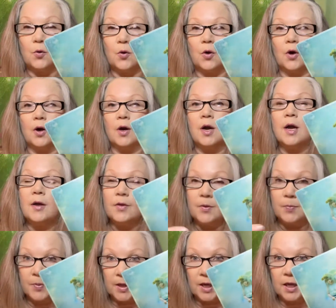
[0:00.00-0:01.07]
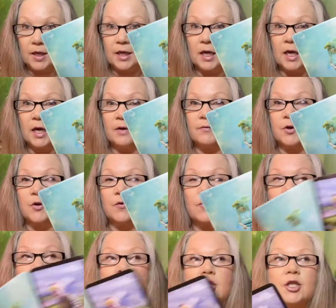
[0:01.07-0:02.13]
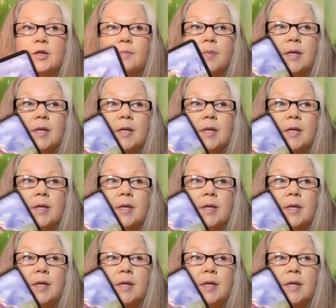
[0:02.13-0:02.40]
or the beginning of your friendship.